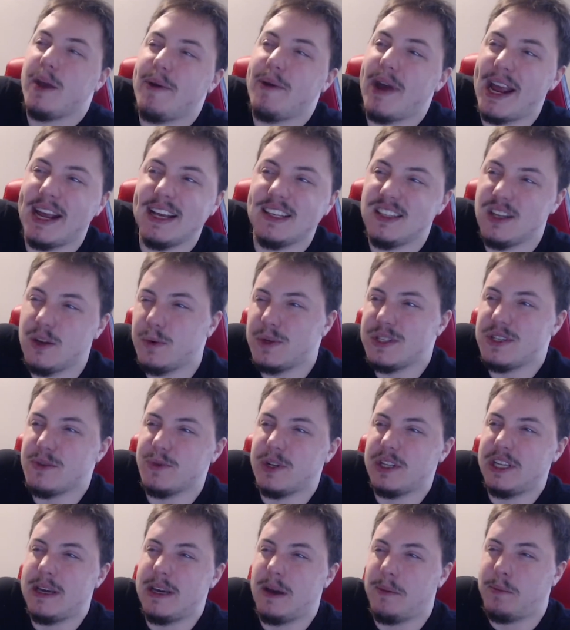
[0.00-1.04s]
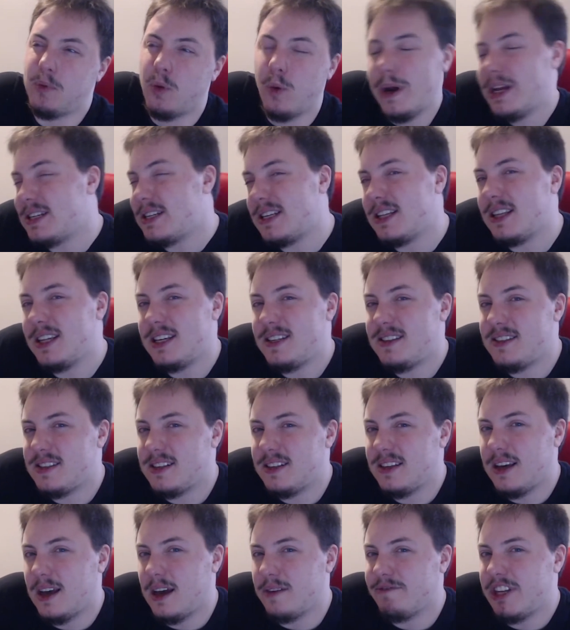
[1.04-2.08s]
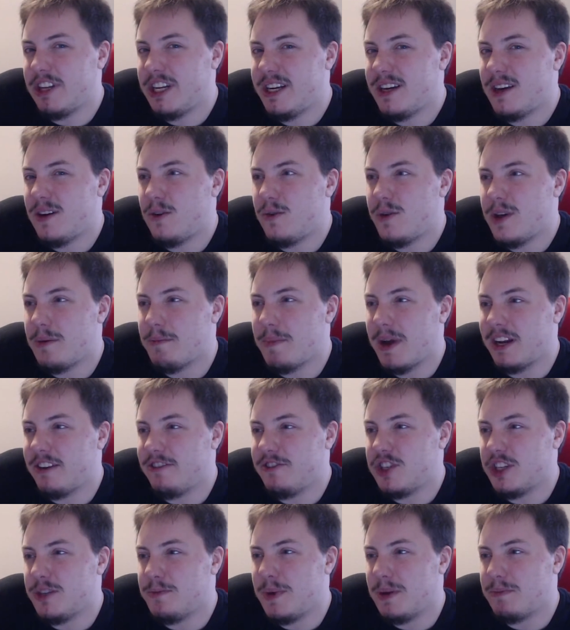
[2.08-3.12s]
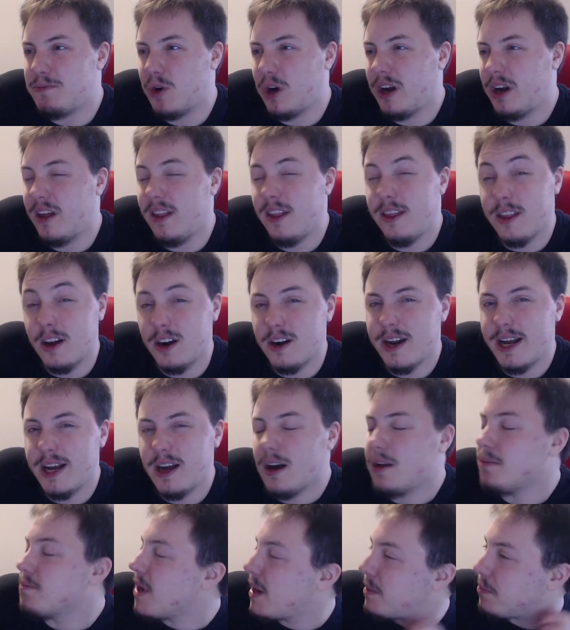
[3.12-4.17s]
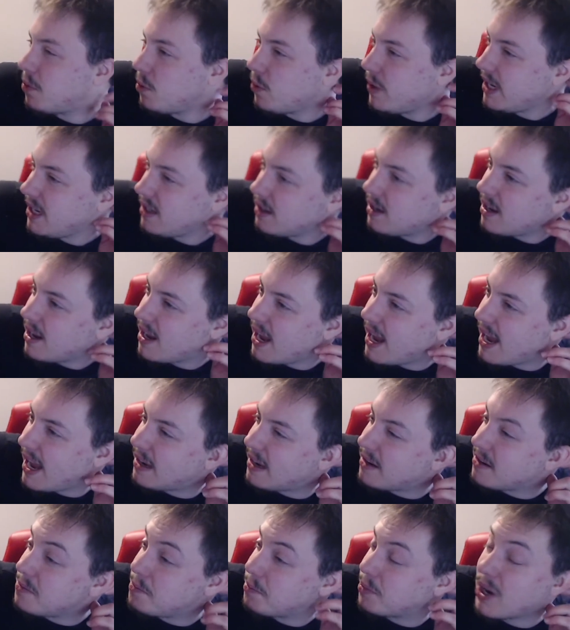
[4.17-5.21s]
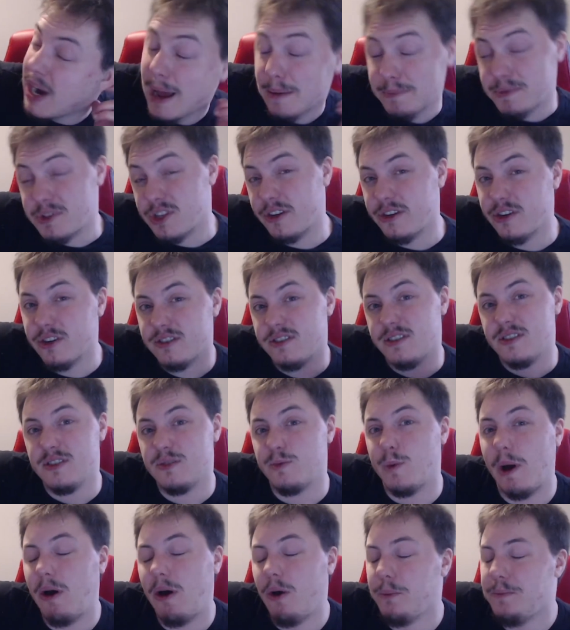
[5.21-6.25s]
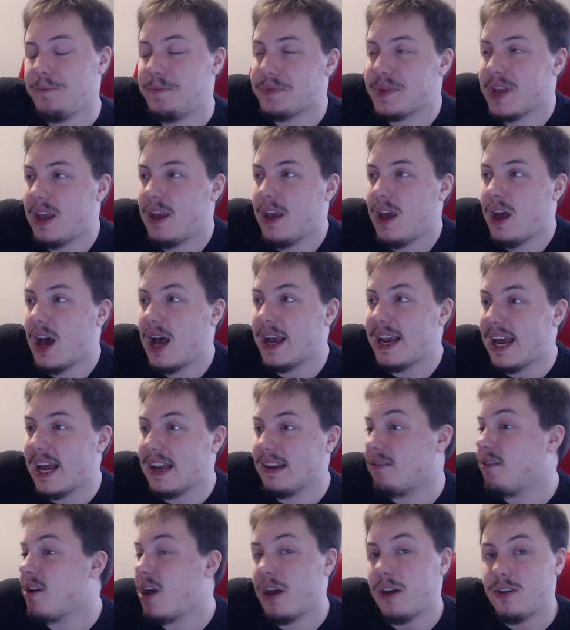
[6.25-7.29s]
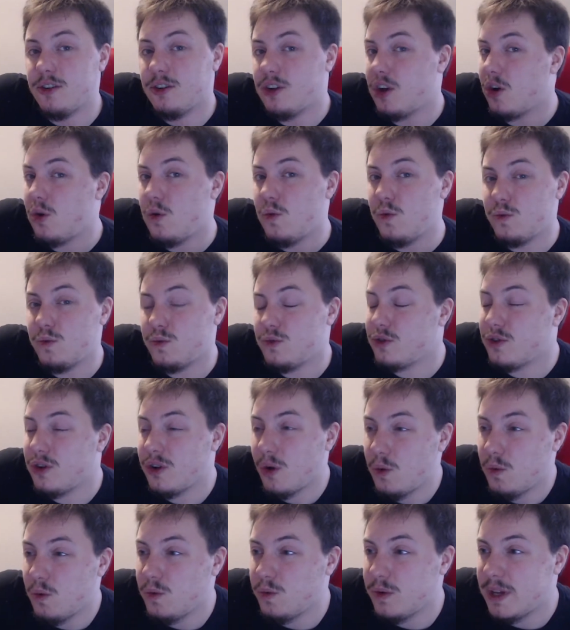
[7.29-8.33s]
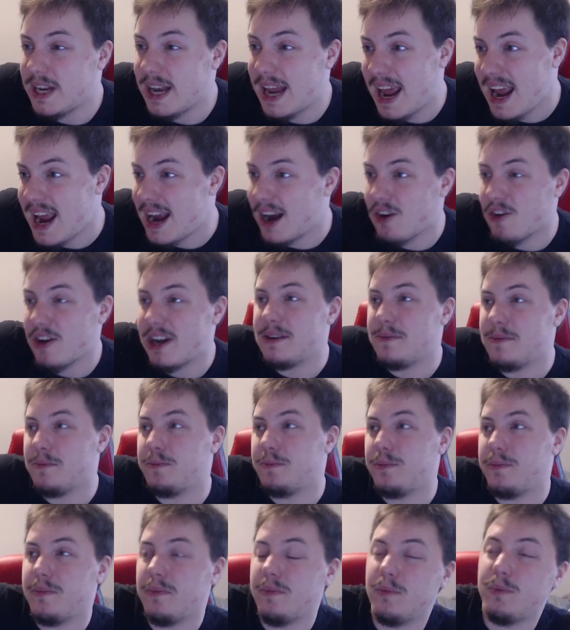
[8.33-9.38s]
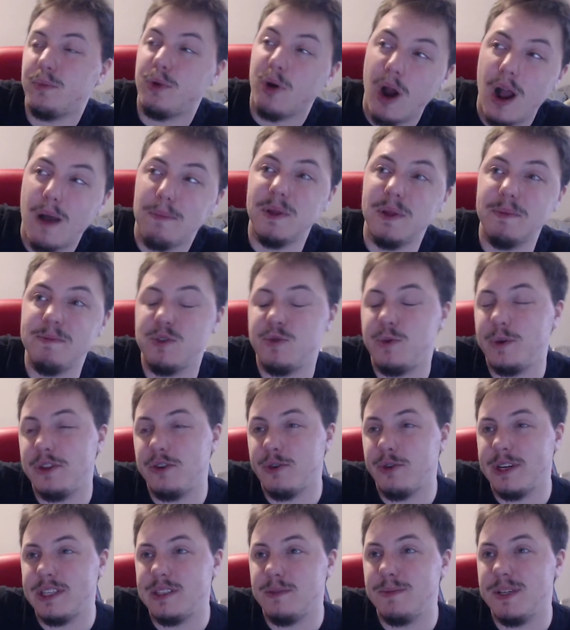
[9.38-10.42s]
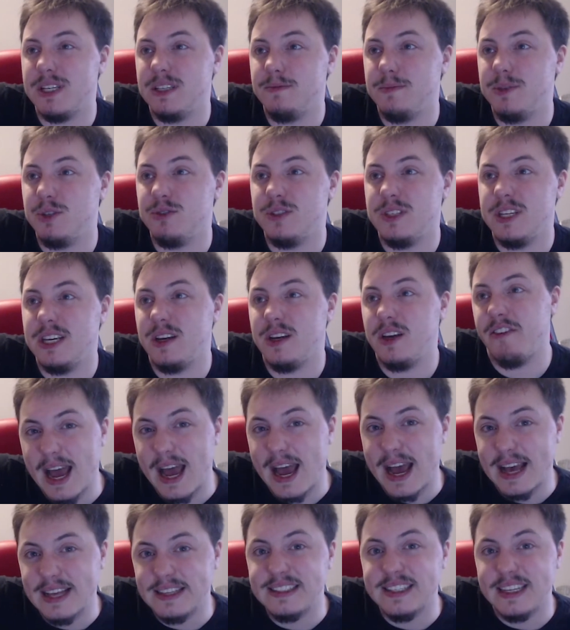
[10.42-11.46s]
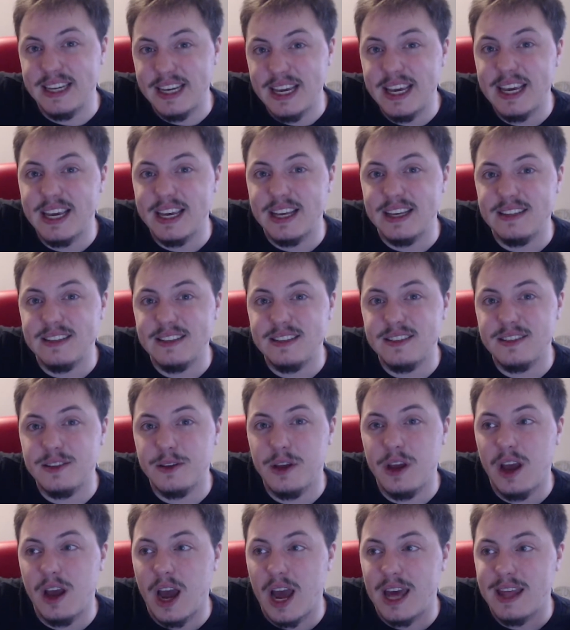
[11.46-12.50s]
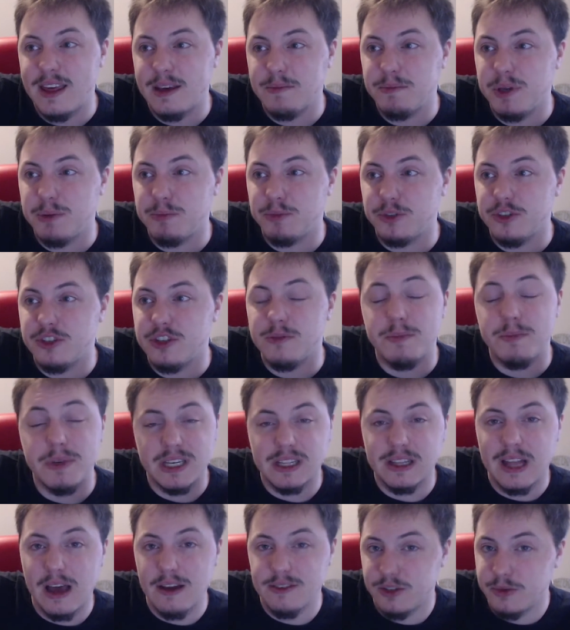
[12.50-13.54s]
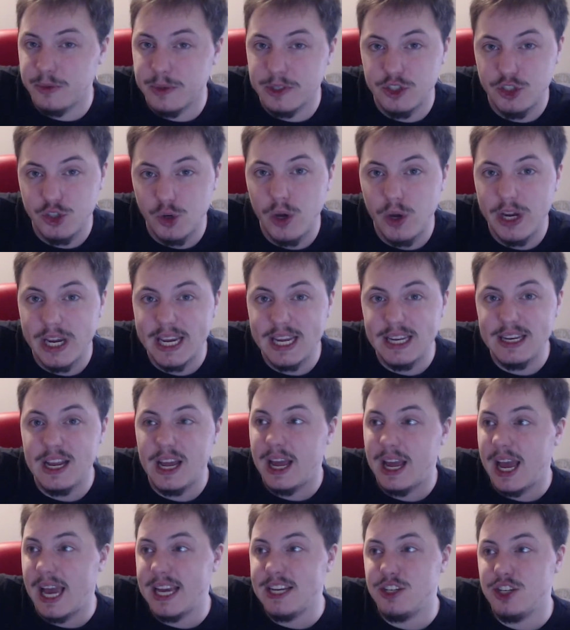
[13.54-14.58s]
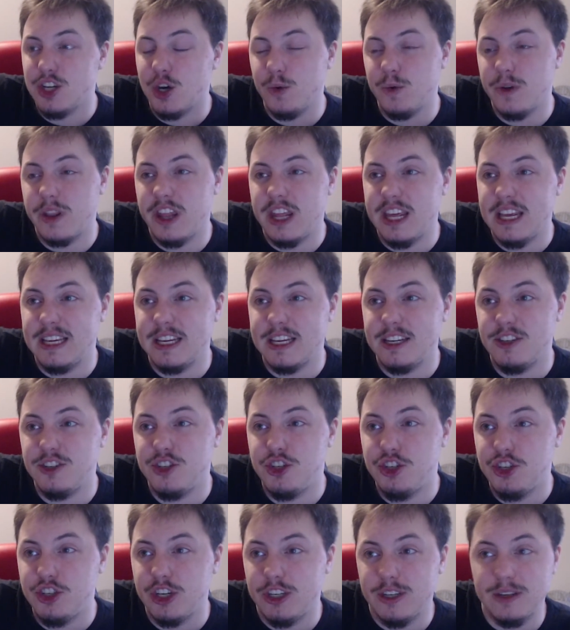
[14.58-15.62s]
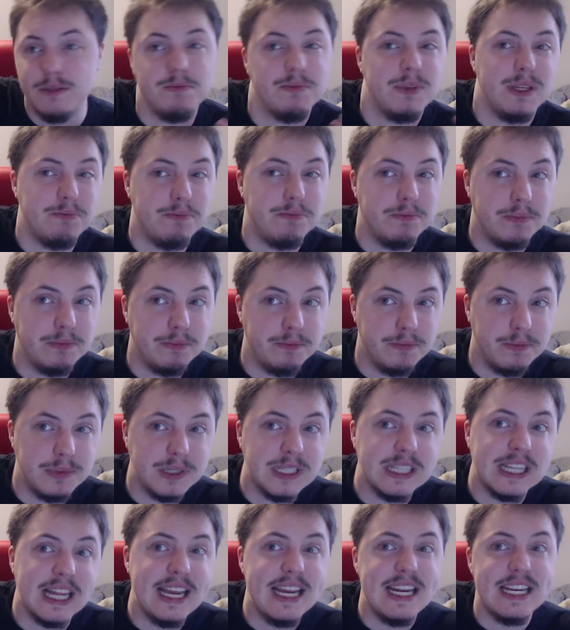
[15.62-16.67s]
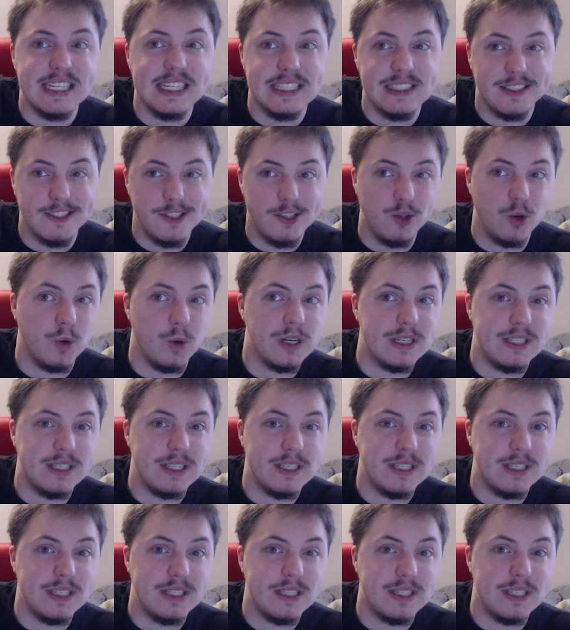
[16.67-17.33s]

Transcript: I guess there wasn't really a point to this video. It might have just been more cathartic on my point and perhaps on yours as well. Again, no inherent problems with Christmas music as it is. I think people should be allowed to enjoy it. I don't think it shouldn't be played in stores